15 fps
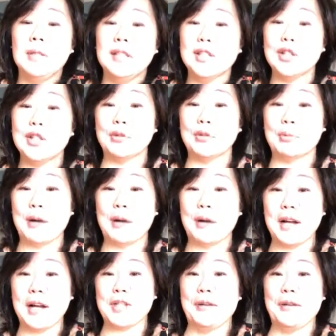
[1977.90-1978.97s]
digital
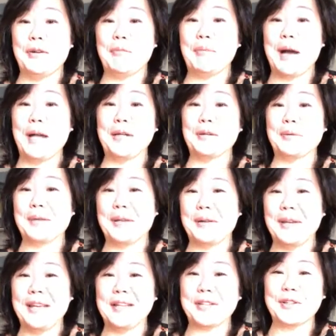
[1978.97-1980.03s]
project, binary,
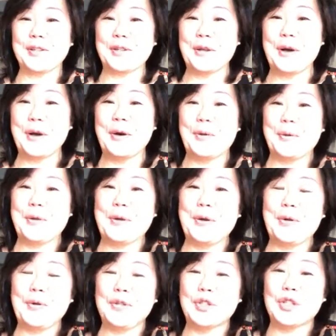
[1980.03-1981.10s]
yes or no,
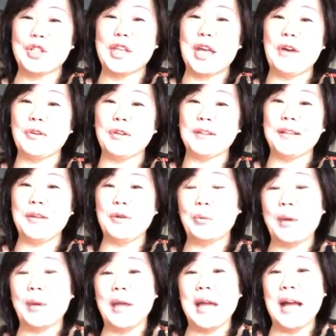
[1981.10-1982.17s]
just calculate your
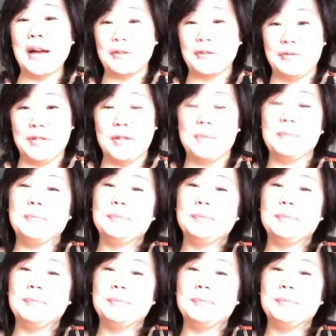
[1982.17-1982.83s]
way out of it.